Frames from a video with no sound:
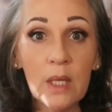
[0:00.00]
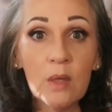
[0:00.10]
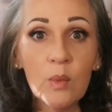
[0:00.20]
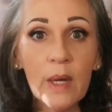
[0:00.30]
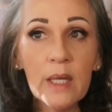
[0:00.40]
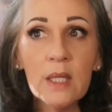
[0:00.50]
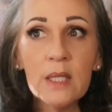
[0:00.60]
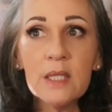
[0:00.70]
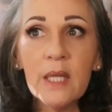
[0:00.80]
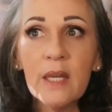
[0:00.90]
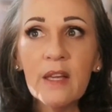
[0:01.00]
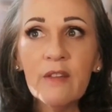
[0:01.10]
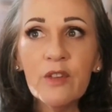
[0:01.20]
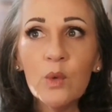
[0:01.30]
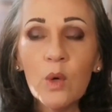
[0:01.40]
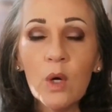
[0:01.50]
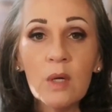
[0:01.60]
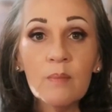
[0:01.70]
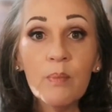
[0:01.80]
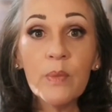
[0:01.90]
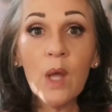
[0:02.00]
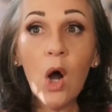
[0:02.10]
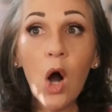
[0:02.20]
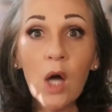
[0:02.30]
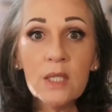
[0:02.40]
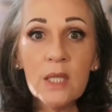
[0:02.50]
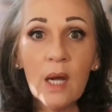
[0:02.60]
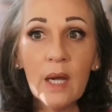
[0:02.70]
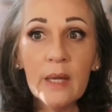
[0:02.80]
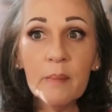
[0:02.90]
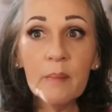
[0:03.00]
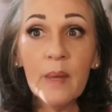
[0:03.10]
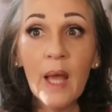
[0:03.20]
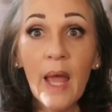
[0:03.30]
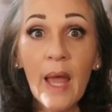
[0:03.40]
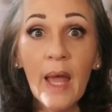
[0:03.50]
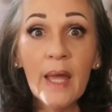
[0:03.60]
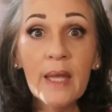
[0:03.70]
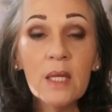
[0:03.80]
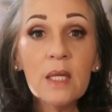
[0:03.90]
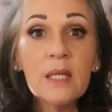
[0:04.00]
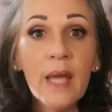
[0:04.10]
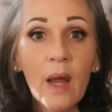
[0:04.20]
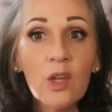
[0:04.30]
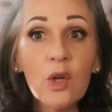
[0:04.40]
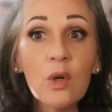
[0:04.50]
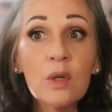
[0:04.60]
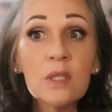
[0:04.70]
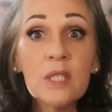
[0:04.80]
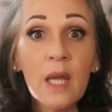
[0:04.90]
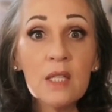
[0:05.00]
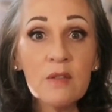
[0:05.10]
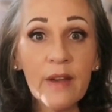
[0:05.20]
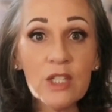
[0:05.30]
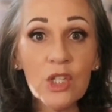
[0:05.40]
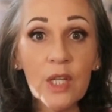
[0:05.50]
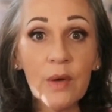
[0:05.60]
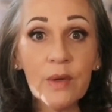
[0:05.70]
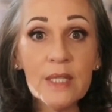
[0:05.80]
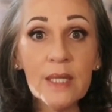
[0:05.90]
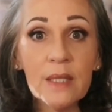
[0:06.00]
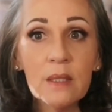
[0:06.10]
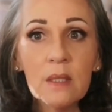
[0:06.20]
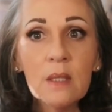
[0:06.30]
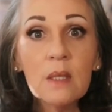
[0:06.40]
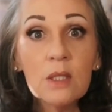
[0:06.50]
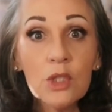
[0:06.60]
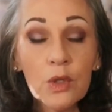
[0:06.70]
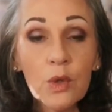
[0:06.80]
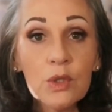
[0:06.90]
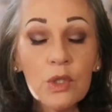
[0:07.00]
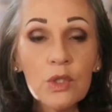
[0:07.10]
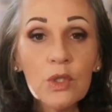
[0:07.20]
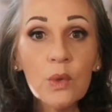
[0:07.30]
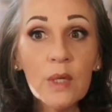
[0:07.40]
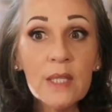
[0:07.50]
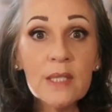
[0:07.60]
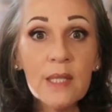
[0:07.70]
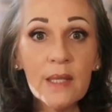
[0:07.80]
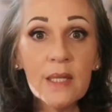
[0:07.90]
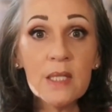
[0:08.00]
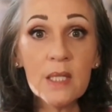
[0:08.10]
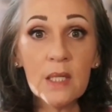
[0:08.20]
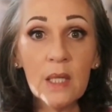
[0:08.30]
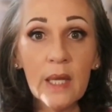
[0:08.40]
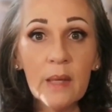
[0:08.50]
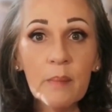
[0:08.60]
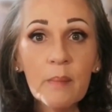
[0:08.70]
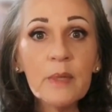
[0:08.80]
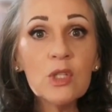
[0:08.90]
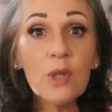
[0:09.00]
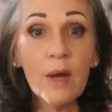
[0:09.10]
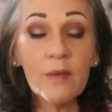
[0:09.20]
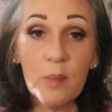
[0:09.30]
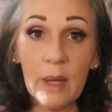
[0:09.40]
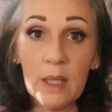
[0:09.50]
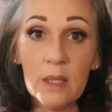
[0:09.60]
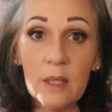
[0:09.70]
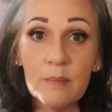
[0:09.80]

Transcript: right? Let's say if you are on time and get your satisfaction guaranteed. So those are two easy things to claim, but you have to back it up.